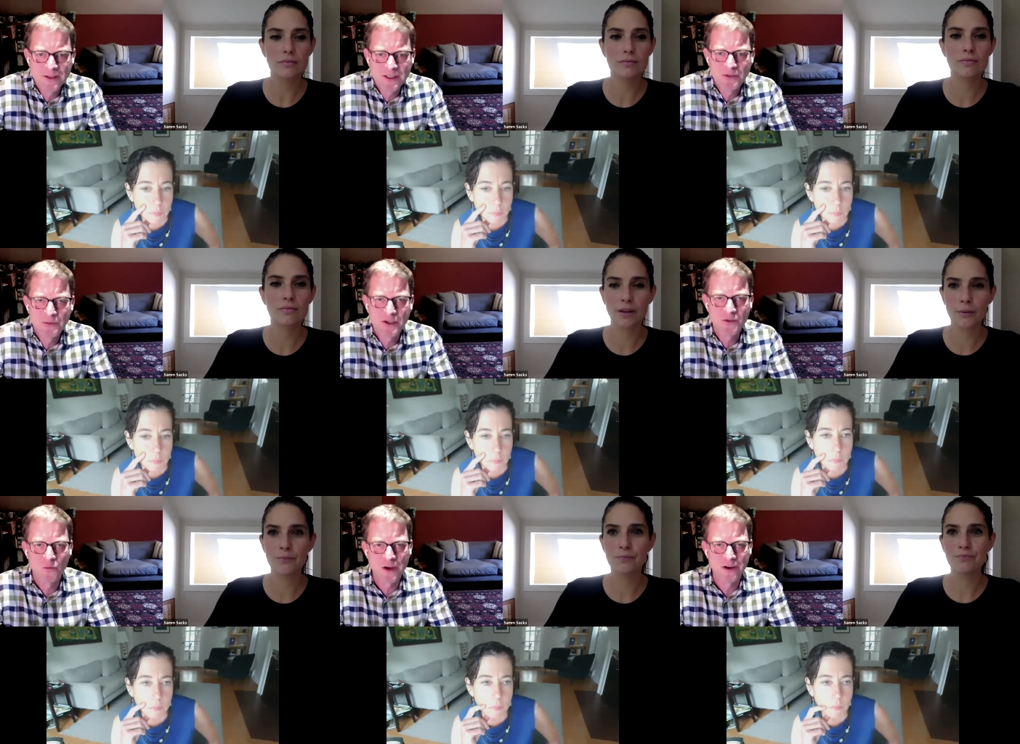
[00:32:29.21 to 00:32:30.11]
Speaker 1: a situation
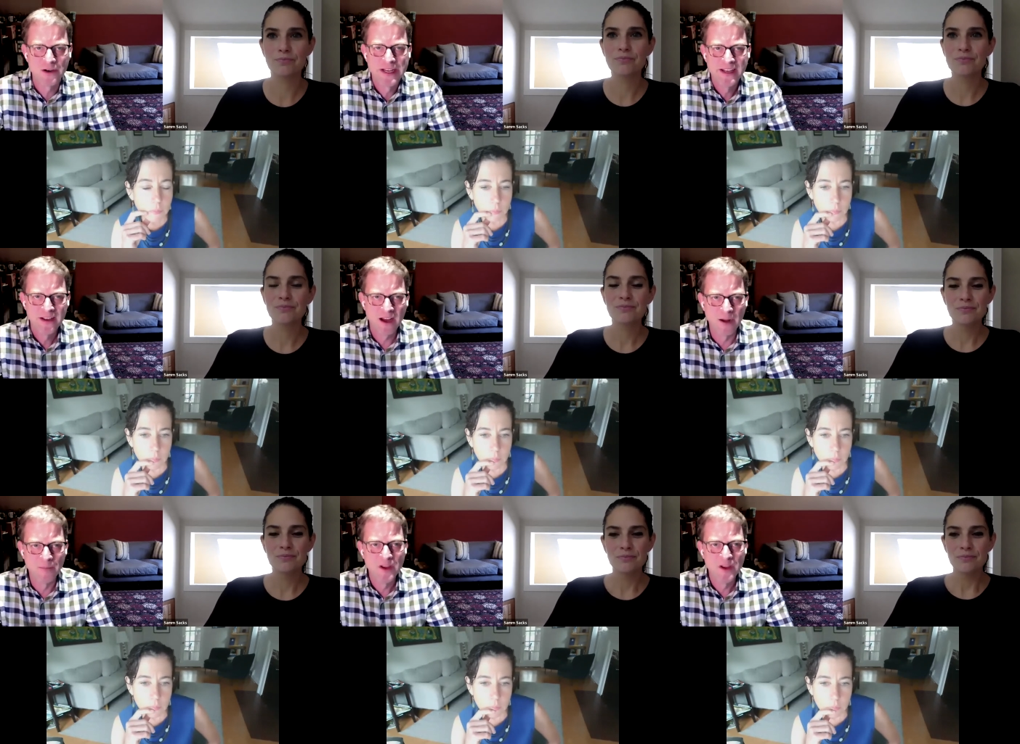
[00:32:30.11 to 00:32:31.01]
where um,
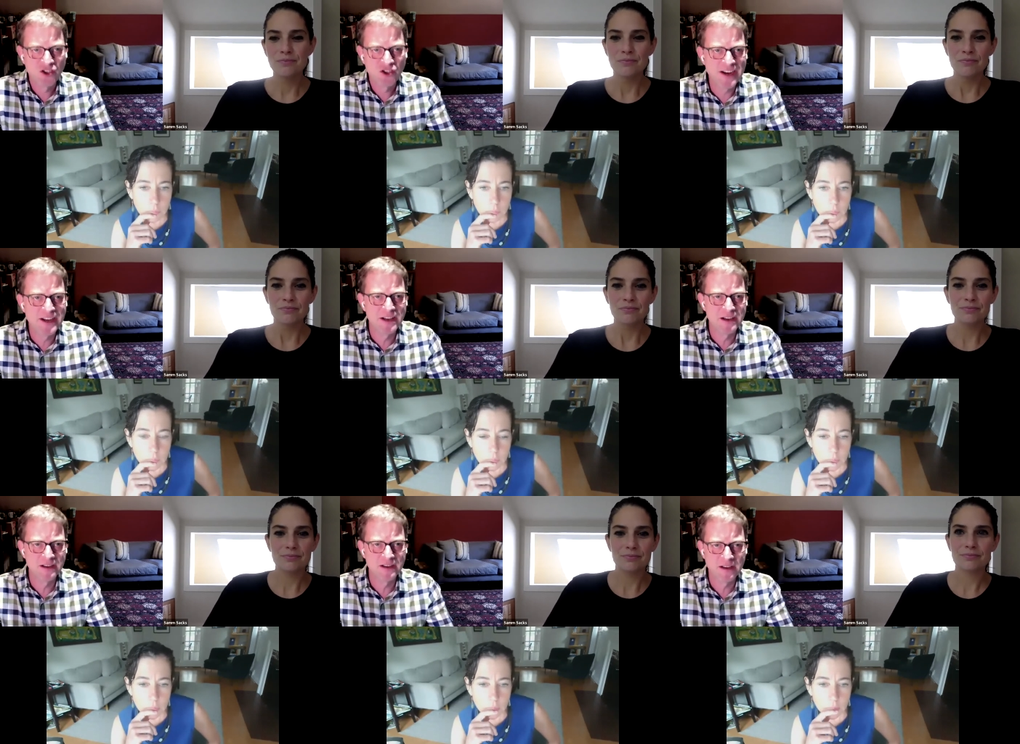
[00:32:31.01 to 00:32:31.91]
China
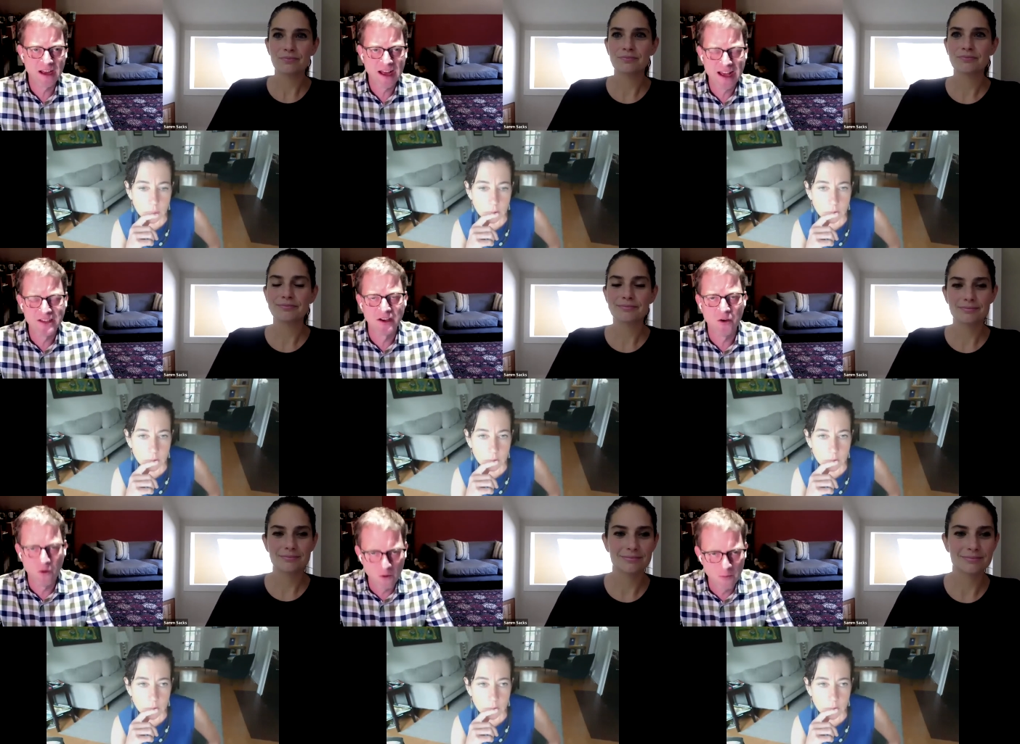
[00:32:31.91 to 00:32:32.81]
has a
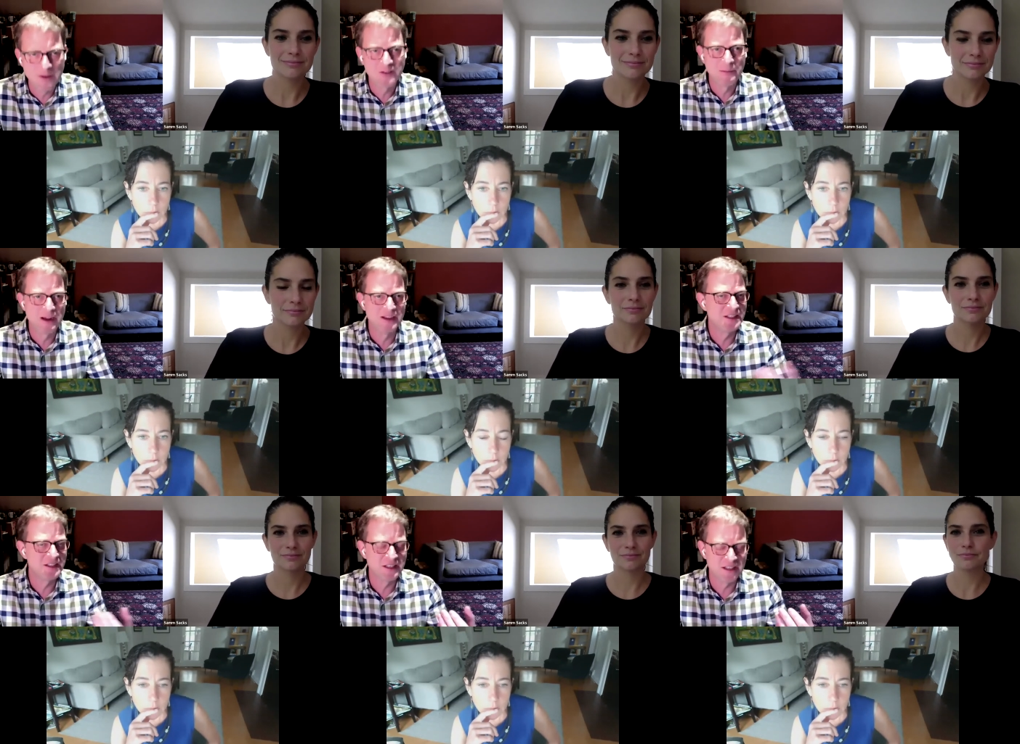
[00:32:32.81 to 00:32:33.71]
whole bunch of
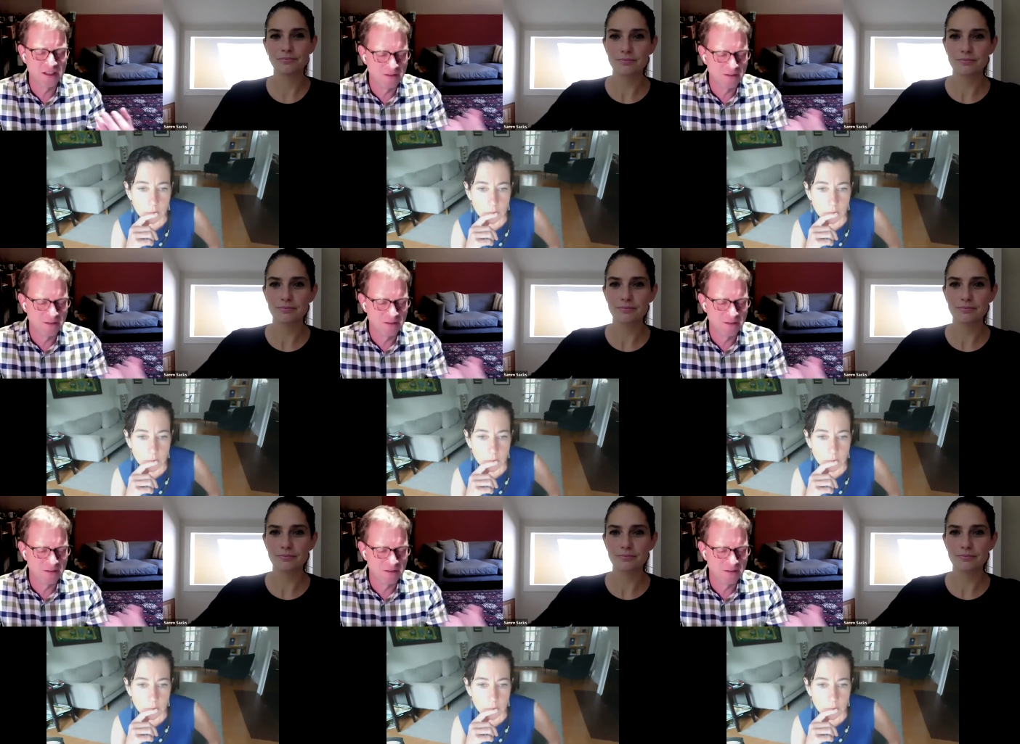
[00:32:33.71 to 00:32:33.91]
policies, eh,